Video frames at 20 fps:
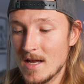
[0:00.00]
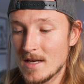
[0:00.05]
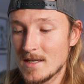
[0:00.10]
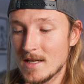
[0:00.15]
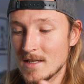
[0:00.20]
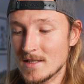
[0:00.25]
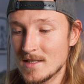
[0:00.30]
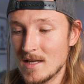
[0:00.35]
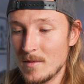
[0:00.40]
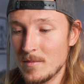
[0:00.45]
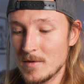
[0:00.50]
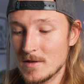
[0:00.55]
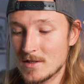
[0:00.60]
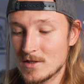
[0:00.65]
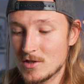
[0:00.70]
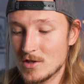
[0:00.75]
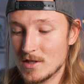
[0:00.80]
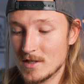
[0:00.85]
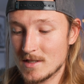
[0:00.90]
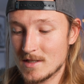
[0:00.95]
Next up is
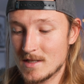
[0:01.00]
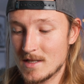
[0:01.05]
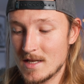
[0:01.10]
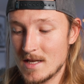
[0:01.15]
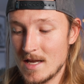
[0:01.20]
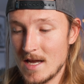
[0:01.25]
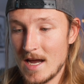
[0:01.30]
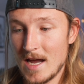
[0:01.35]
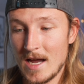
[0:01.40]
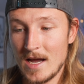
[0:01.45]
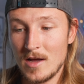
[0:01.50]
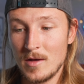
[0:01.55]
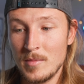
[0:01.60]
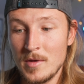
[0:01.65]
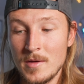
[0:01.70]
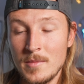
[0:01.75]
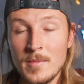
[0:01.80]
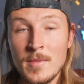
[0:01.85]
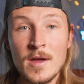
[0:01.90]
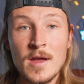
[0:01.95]
just the
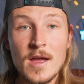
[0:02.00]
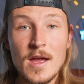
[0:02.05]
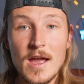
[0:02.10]
album.